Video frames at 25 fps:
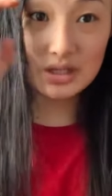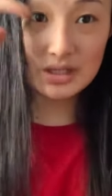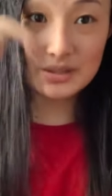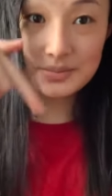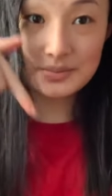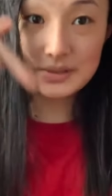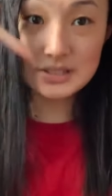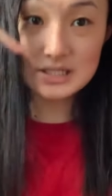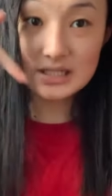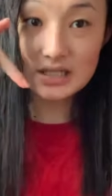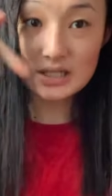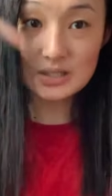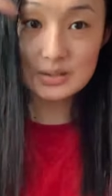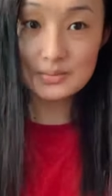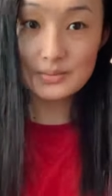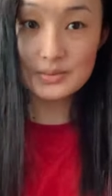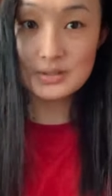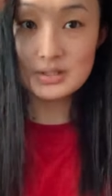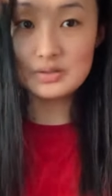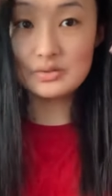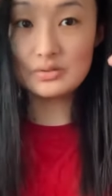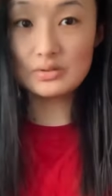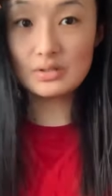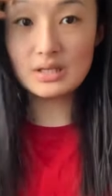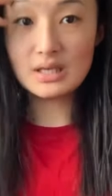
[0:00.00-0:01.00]
me down
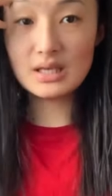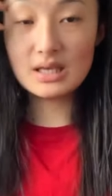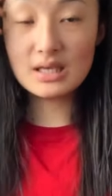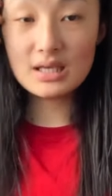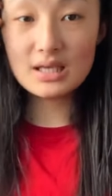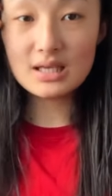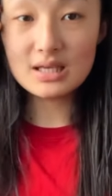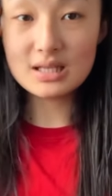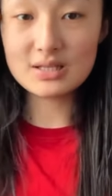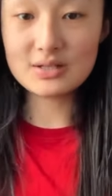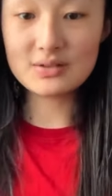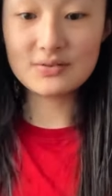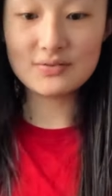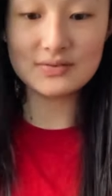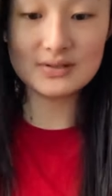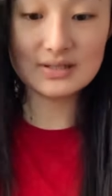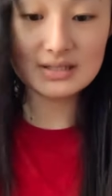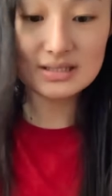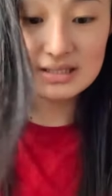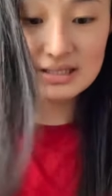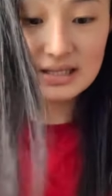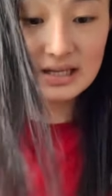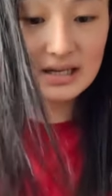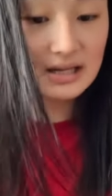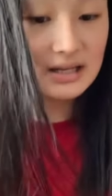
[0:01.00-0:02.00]
below okay anyways
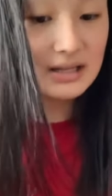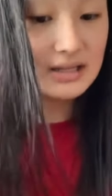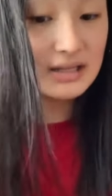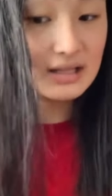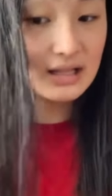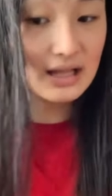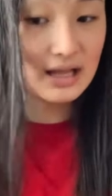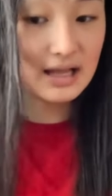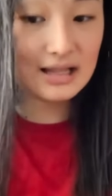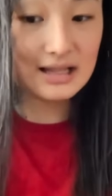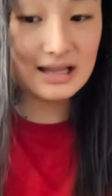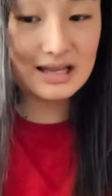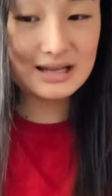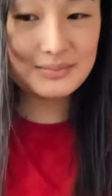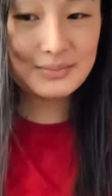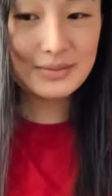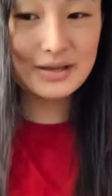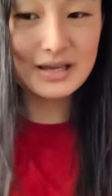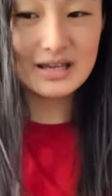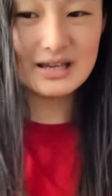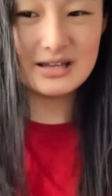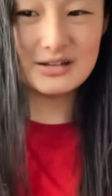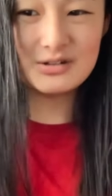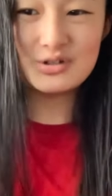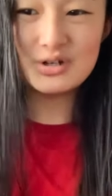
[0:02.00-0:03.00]
yeah i'll let my
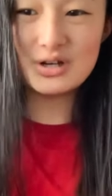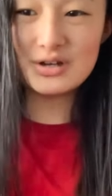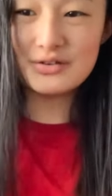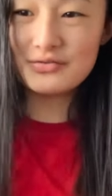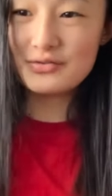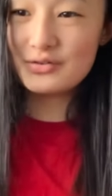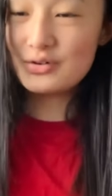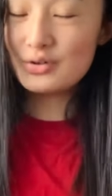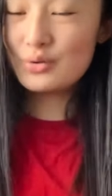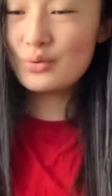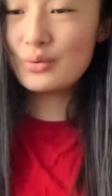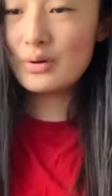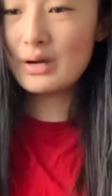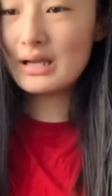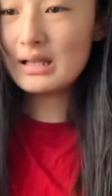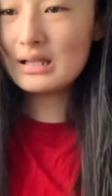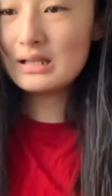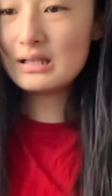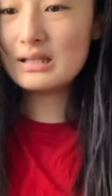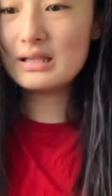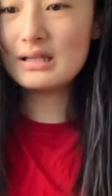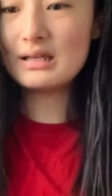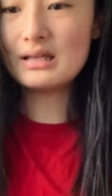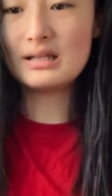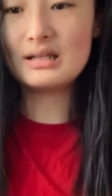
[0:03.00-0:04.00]
hair dry for a while
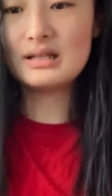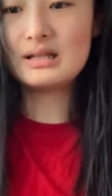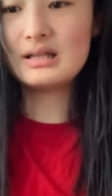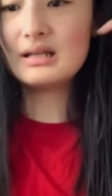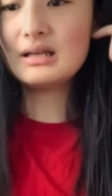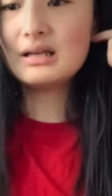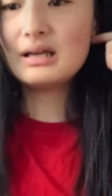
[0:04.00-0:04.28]
then